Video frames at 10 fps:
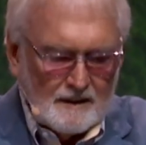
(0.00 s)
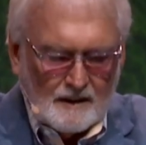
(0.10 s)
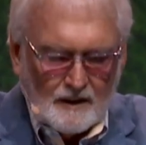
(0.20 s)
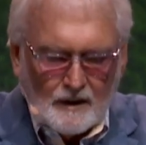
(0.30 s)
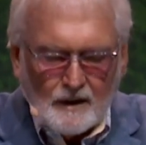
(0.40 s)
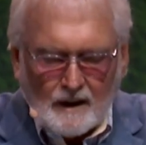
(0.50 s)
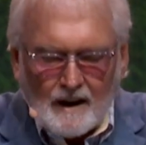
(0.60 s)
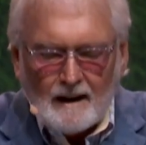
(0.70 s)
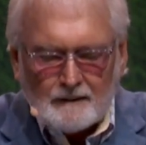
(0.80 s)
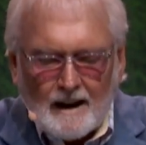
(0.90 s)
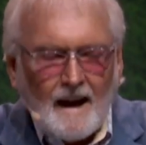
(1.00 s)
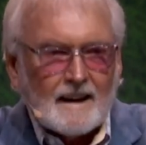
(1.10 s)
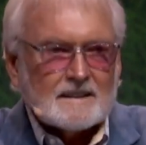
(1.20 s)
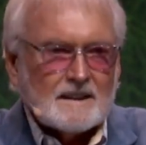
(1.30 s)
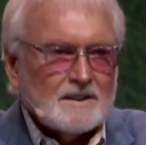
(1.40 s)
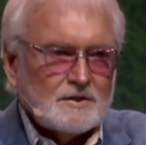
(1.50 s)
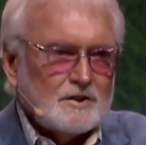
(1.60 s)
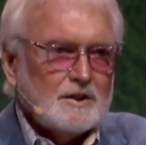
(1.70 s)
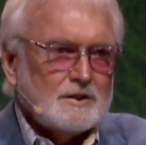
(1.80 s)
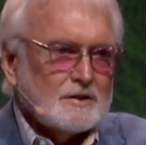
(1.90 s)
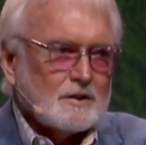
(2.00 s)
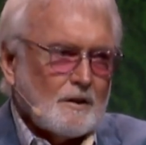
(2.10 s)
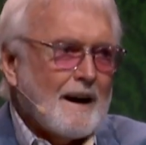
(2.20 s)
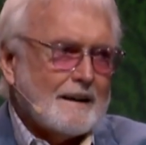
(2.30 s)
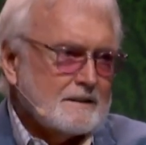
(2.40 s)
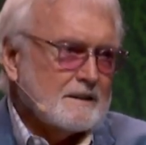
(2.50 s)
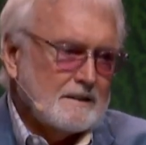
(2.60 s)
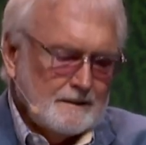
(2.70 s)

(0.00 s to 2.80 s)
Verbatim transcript: you're going to have to access Jesus Christ